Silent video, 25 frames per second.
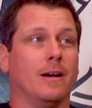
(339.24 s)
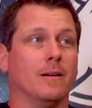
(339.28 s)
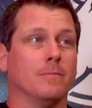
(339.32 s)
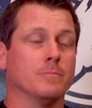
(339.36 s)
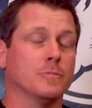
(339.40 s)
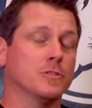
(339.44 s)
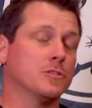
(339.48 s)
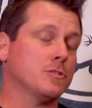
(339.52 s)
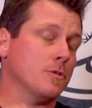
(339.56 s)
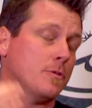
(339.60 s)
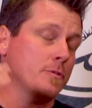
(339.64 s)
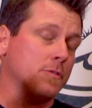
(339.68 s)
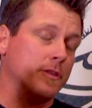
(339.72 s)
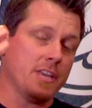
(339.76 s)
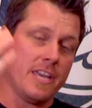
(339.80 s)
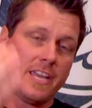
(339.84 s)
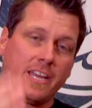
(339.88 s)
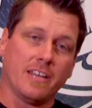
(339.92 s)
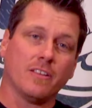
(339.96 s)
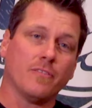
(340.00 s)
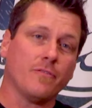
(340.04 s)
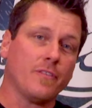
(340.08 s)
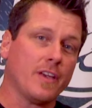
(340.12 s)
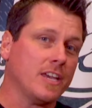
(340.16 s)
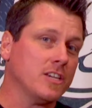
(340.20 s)
So the
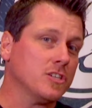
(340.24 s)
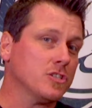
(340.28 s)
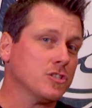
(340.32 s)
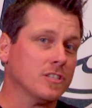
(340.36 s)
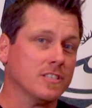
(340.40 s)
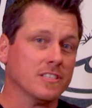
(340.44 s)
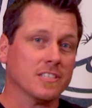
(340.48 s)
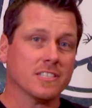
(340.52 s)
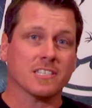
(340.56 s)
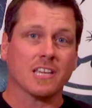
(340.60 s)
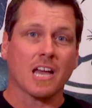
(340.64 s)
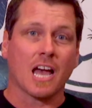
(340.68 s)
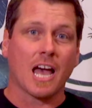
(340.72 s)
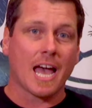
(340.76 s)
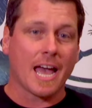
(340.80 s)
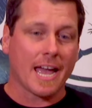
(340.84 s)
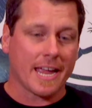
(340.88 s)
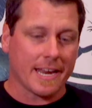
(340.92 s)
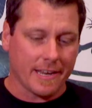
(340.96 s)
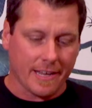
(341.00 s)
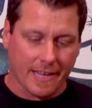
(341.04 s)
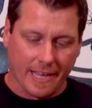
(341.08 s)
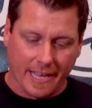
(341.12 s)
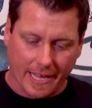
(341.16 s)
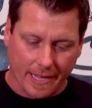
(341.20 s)
innovation
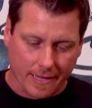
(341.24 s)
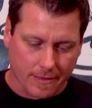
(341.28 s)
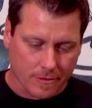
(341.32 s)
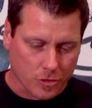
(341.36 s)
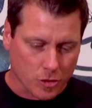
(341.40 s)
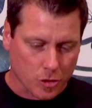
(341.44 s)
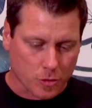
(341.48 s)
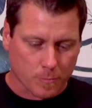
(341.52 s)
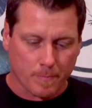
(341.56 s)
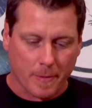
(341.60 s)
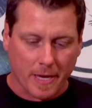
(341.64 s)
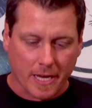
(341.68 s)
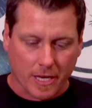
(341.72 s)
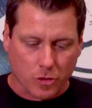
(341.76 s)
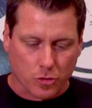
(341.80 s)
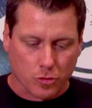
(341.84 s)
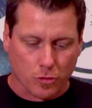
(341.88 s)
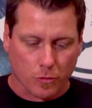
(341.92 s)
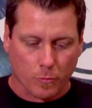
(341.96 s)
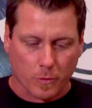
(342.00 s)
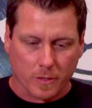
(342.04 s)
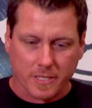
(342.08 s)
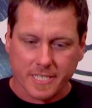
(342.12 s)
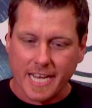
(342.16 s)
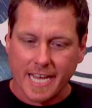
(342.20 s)
side and just making sure
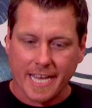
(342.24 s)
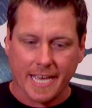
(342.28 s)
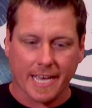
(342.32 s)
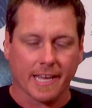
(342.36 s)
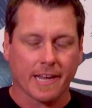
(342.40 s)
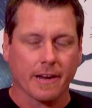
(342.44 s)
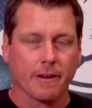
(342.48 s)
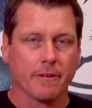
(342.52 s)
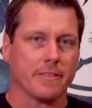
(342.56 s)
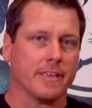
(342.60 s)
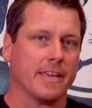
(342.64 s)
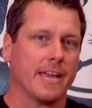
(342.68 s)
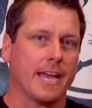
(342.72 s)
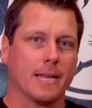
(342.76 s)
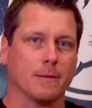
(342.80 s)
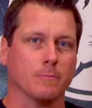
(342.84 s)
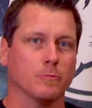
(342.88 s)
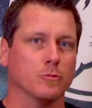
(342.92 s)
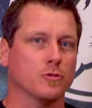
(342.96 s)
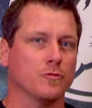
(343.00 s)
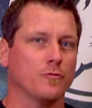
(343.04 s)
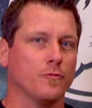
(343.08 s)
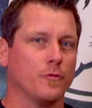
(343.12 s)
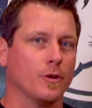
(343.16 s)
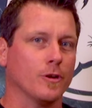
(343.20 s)
we're taking care of the
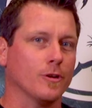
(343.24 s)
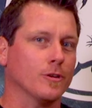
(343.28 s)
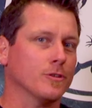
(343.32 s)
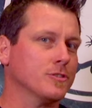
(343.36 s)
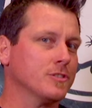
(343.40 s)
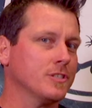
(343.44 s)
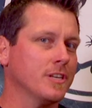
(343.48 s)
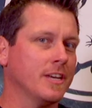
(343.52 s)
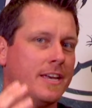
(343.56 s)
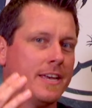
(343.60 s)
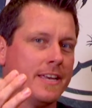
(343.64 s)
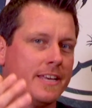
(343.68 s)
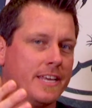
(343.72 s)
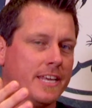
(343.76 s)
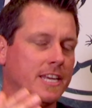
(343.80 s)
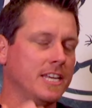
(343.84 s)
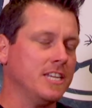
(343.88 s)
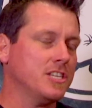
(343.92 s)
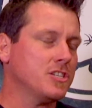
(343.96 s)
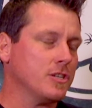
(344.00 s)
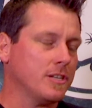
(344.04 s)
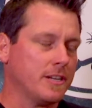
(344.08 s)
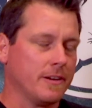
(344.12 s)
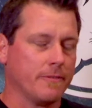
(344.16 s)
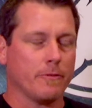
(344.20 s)
animals first,
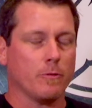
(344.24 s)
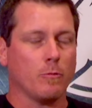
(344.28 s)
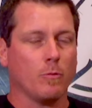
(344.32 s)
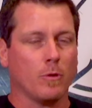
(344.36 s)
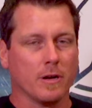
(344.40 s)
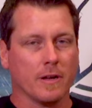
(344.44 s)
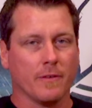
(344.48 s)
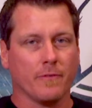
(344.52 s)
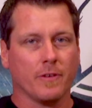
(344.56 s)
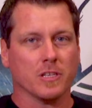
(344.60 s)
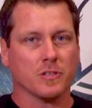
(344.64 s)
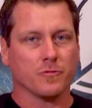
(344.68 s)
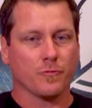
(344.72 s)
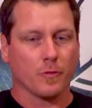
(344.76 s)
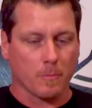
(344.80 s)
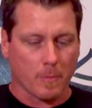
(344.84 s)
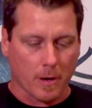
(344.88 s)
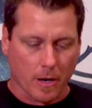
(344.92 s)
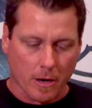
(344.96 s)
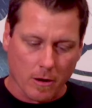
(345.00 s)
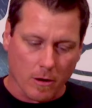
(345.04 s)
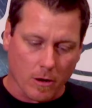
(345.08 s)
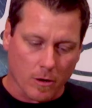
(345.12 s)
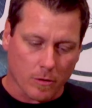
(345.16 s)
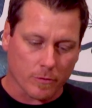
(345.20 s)
each and every one of us from
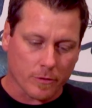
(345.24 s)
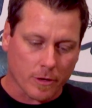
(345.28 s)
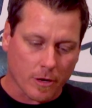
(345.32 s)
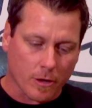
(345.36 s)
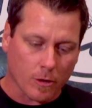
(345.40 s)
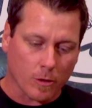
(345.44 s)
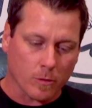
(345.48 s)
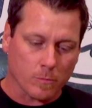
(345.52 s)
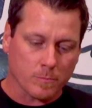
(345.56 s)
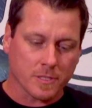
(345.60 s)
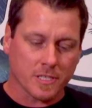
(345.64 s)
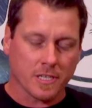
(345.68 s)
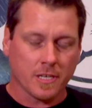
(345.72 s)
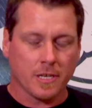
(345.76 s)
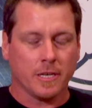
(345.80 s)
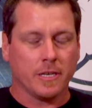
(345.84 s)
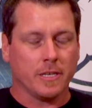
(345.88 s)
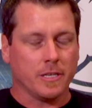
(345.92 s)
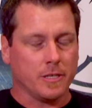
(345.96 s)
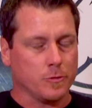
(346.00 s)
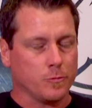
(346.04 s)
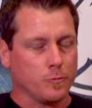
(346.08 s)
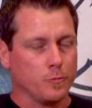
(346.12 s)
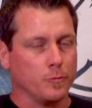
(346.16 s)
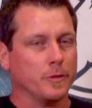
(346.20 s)
our own homes,
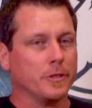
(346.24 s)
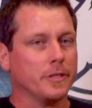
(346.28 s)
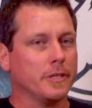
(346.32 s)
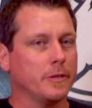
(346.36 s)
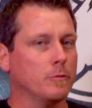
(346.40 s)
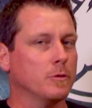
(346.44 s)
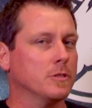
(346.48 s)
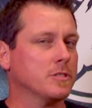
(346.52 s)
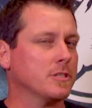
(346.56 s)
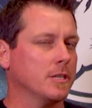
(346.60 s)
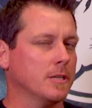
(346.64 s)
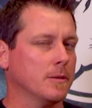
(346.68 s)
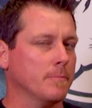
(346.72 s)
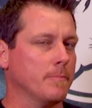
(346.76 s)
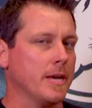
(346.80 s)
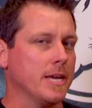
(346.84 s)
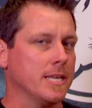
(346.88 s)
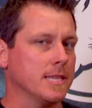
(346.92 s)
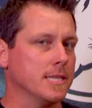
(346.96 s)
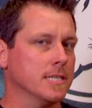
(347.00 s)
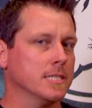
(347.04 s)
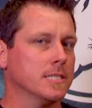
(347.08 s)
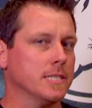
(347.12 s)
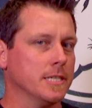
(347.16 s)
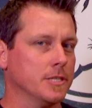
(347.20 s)
is really what's going to make
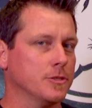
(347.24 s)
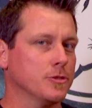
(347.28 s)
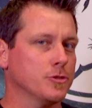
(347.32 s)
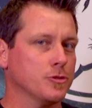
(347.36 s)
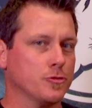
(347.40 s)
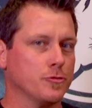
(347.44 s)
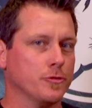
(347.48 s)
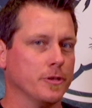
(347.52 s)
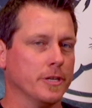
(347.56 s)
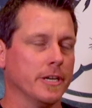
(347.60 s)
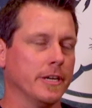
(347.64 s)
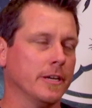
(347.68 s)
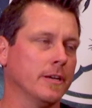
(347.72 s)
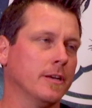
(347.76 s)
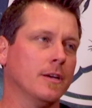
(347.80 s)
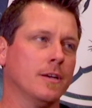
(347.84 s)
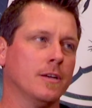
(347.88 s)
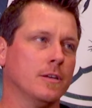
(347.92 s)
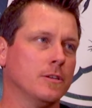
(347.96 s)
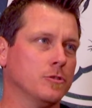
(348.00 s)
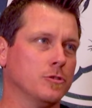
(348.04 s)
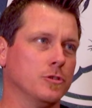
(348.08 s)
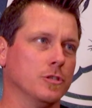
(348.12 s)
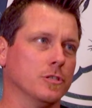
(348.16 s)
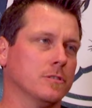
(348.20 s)
this industry
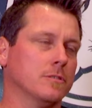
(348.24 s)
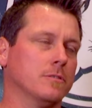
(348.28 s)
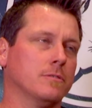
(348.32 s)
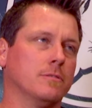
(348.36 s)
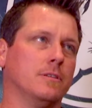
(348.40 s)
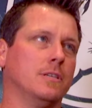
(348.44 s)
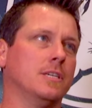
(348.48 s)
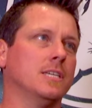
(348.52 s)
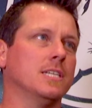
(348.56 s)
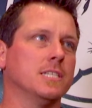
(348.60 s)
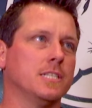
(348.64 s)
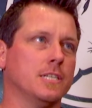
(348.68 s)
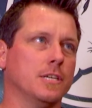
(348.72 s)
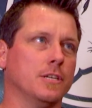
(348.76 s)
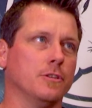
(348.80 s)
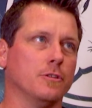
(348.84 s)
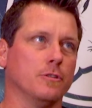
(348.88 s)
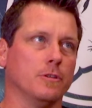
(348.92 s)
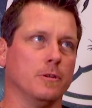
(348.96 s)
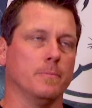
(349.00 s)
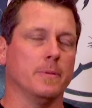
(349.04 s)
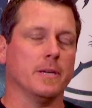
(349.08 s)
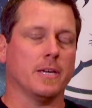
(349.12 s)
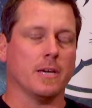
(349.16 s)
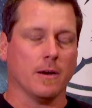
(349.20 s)
just continue
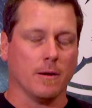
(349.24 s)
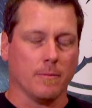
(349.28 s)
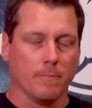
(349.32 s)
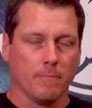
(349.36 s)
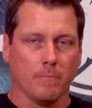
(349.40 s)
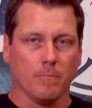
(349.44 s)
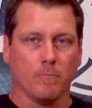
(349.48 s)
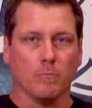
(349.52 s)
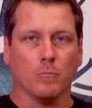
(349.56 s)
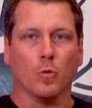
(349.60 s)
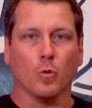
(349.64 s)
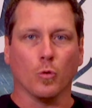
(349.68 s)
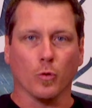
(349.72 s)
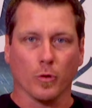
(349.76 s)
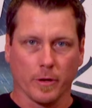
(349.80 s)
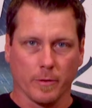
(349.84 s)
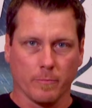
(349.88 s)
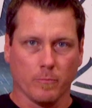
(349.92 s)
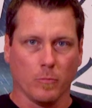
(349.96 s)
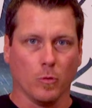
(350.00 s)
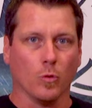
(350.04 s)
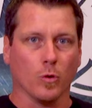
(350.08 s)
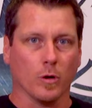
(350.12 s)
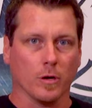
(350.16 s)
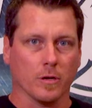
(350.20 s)
to become more and
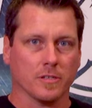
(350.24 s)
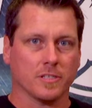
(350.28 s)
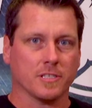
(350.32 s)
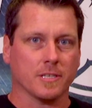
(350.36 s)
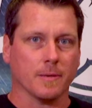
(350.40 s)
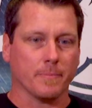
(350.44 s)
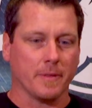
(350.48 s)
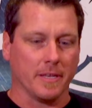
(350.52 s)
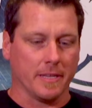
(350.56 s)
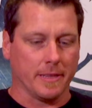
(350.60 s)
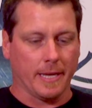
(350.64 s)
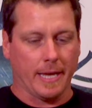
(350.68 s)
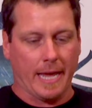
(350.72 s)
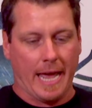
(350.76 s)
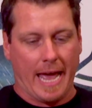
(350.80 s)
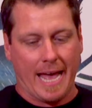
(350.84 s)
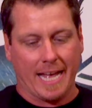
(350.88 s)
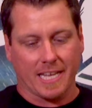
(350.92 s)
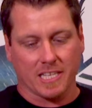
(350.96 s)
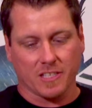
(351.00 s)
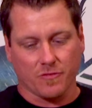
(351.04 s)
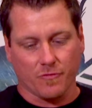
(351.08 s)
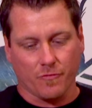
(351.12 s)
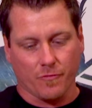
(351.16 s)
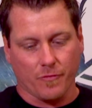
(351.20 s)
more something that
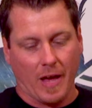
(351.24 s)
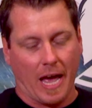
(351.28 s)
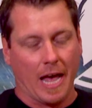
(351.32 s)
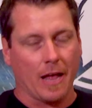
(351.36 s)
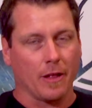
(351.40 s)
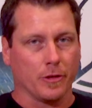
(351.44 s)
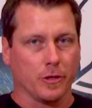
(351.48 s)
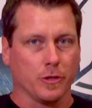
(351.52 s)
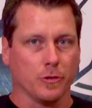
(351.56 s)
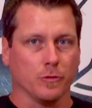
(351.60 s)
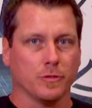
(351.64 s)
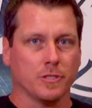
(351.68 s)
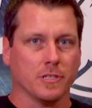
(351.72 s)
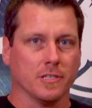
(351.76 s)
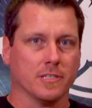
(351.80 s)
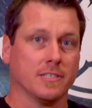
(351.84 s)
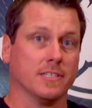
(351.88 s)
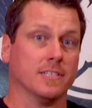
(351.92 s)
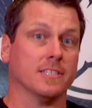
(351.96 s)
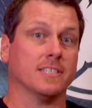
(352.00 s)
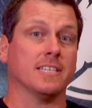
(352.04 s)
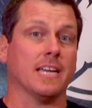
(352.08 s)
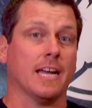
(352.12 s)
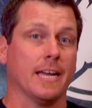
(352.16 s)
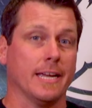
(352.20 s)
adds value to
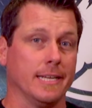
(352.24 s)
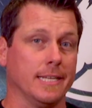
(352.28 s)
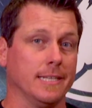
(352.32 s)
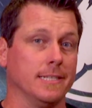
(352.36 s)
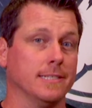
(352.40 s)
society